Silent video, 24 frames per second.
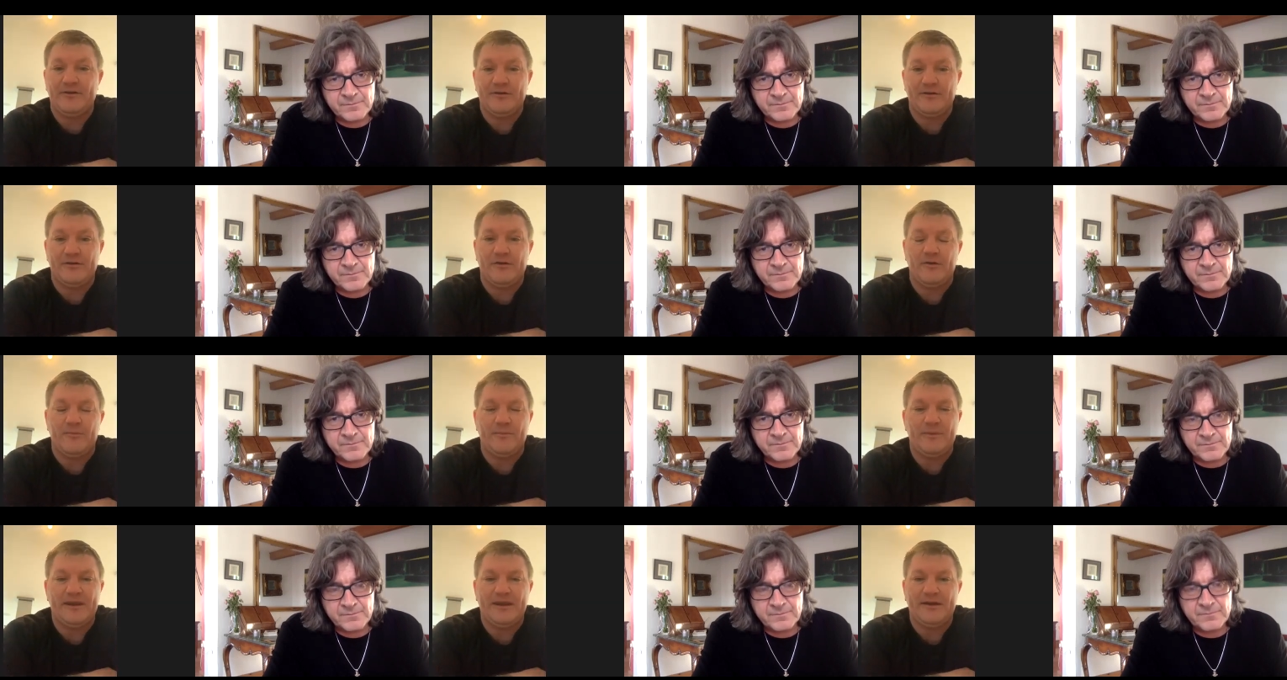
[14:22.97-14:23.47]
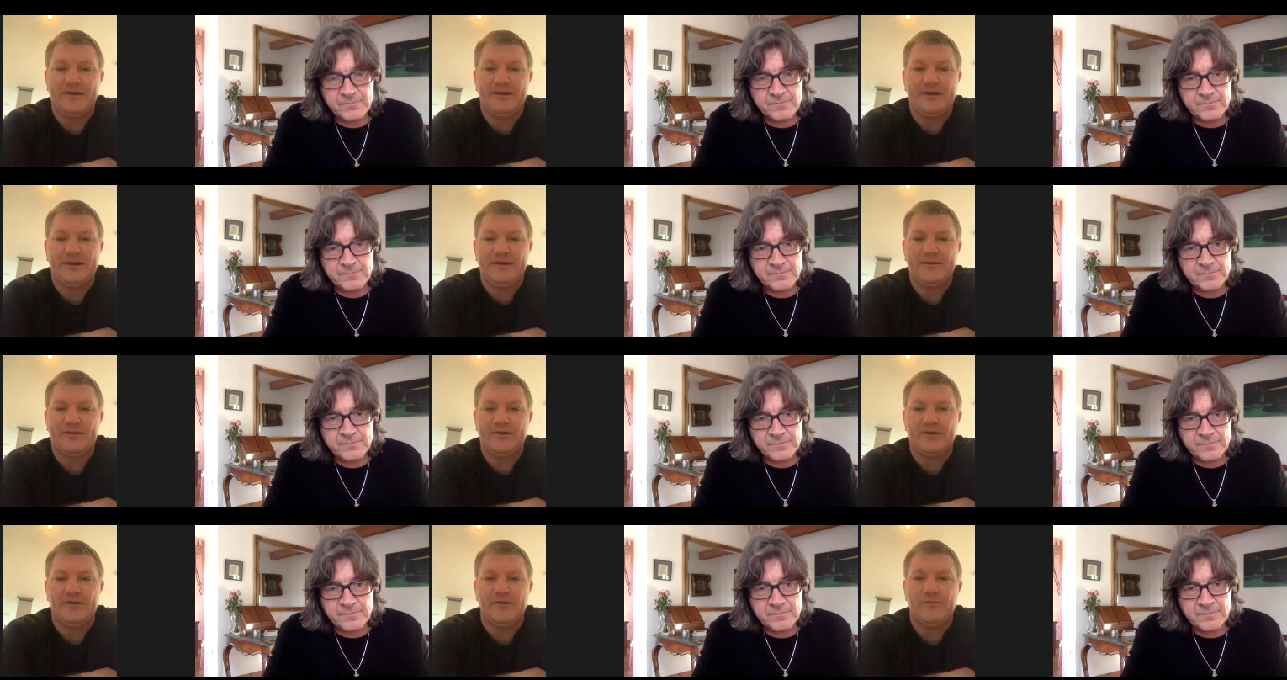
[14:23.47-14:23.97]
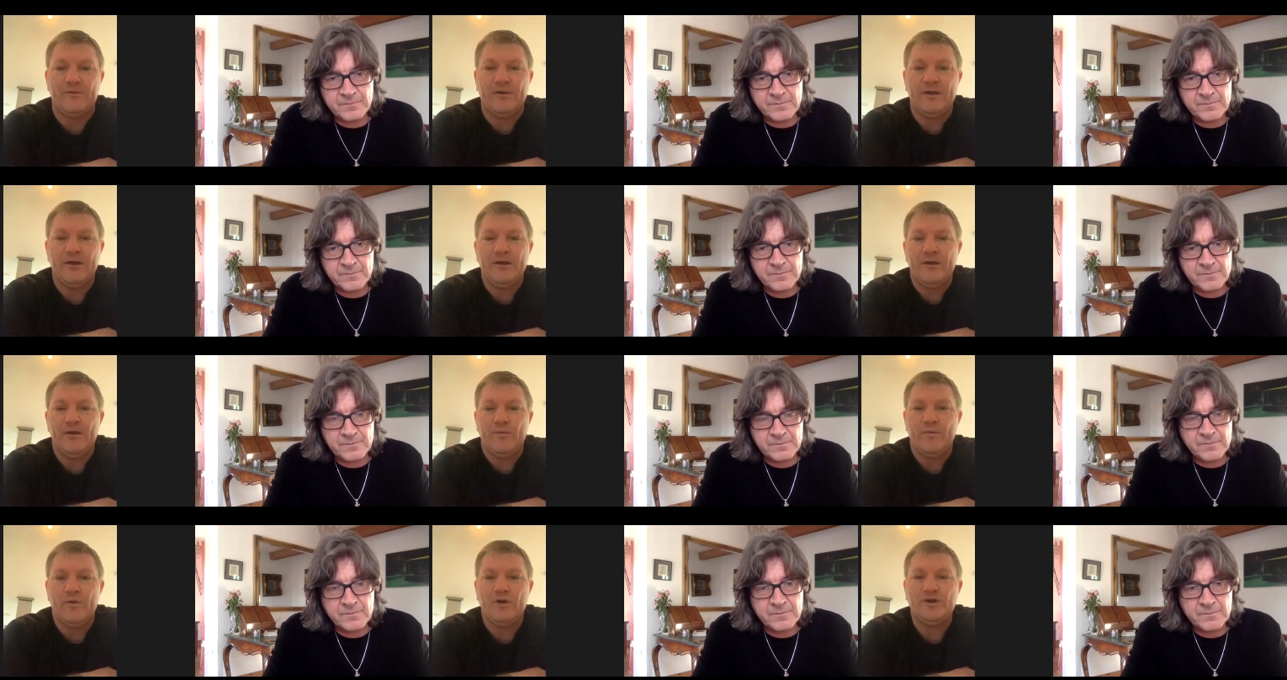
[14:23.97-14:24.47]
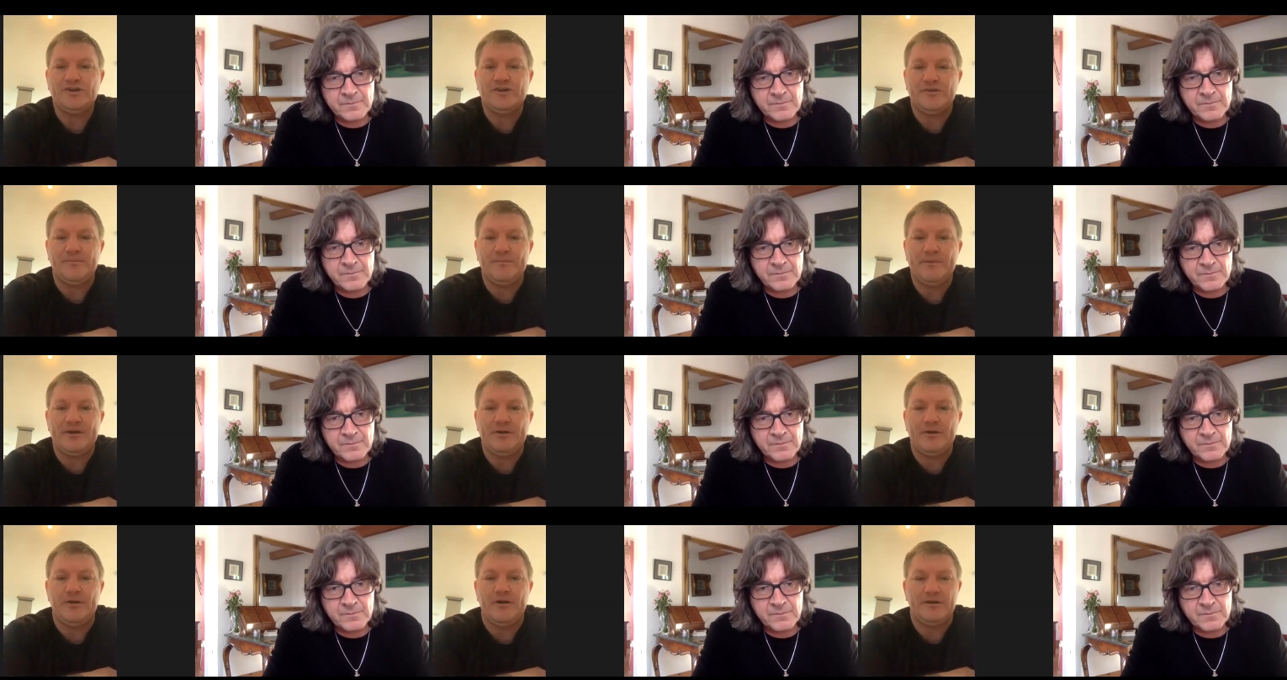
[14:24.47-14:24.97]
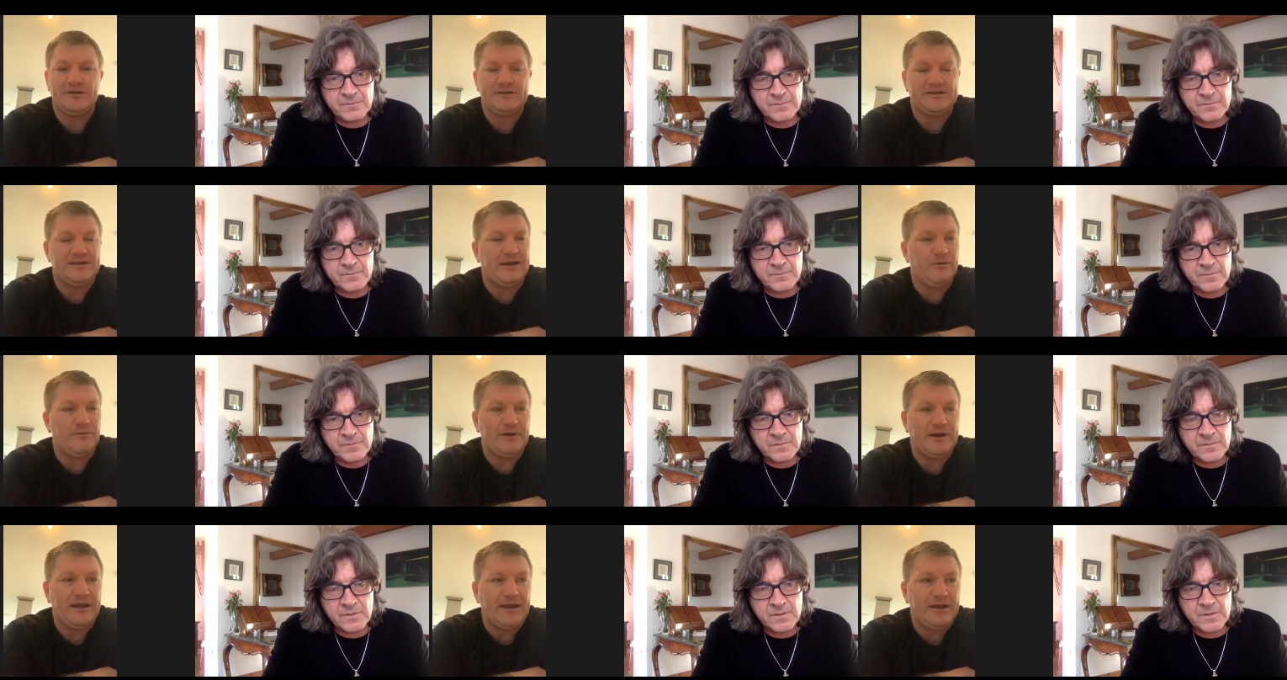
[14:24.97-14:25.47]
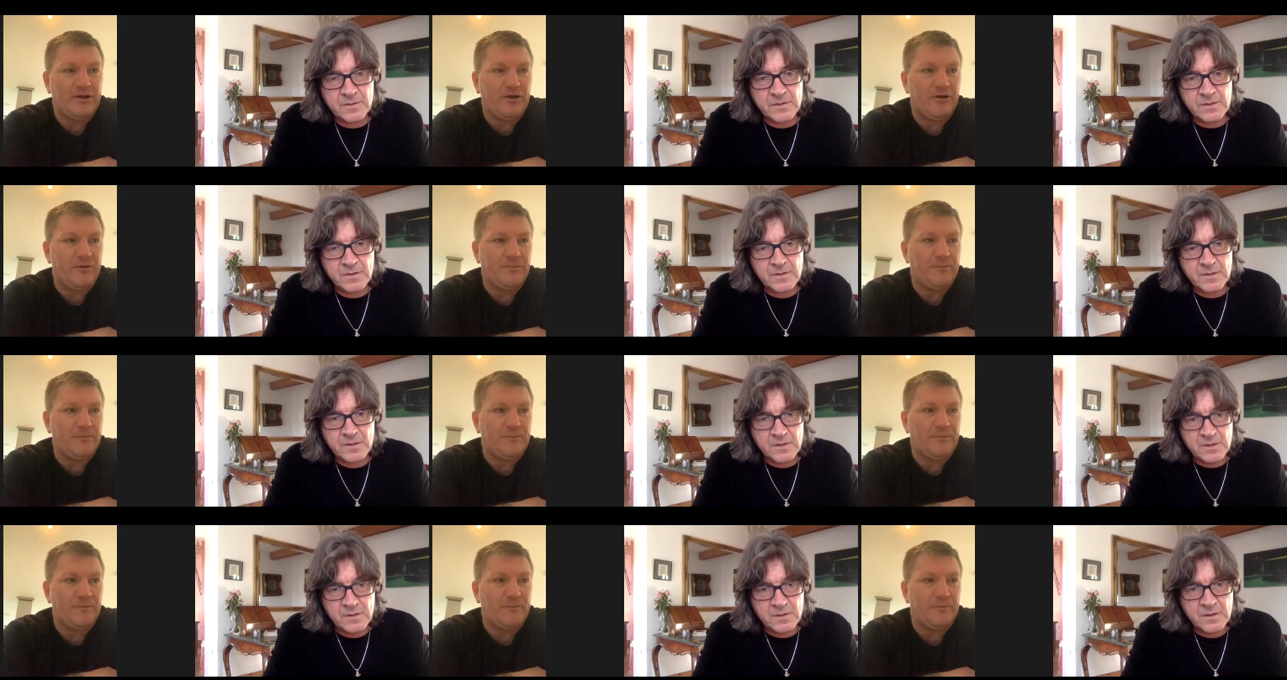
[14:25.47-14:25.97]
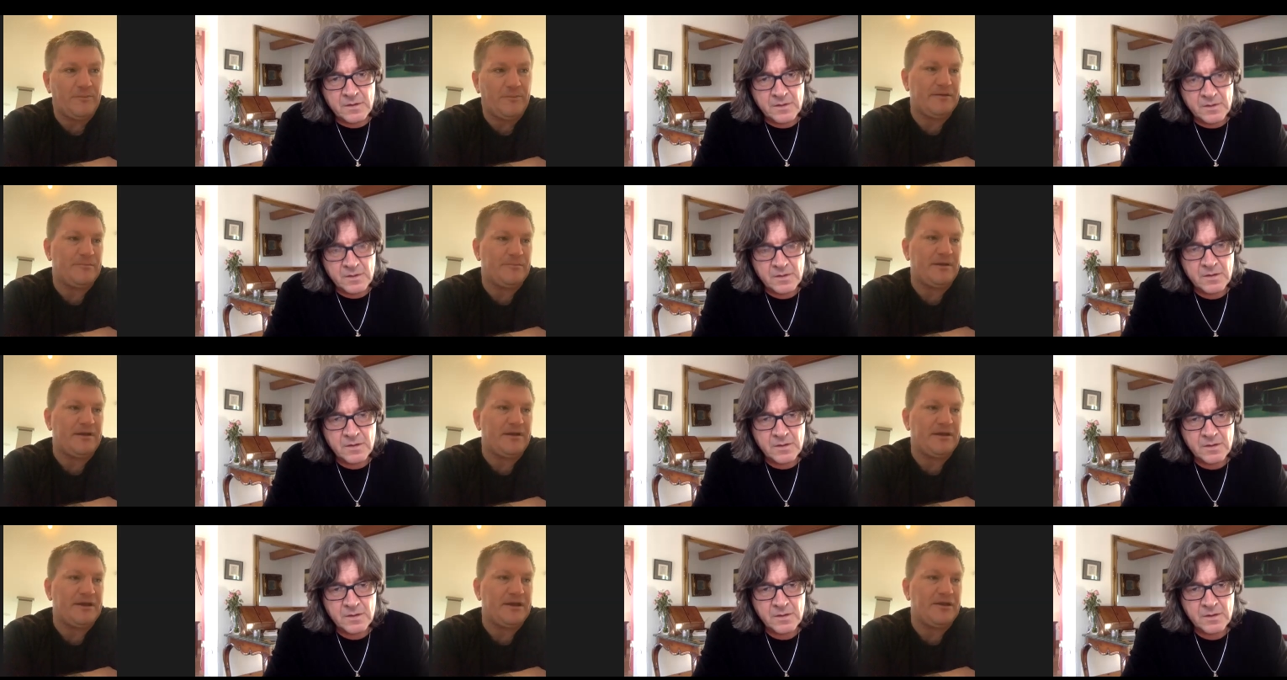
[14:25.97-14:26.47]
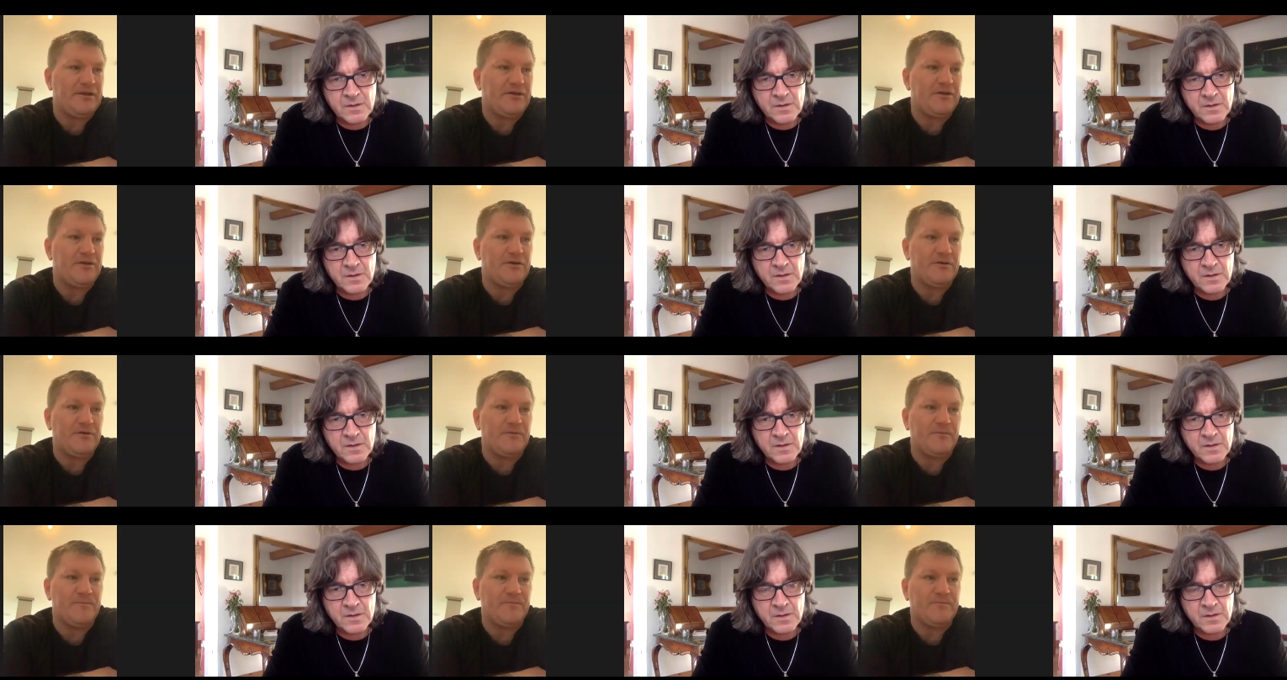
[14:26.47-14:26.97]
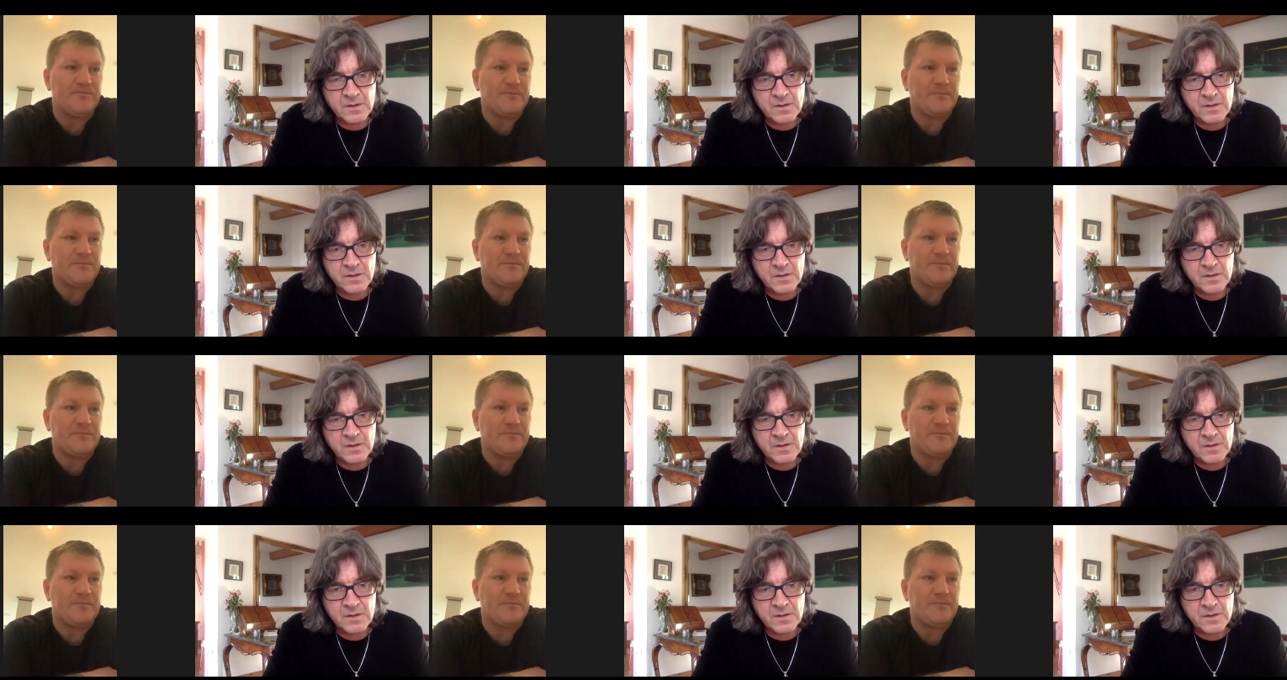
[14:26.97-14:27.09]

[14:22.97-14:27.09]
Speaker 1: You know what I mean? You, you know, once you've been knocked out, when I got beat, beat by um,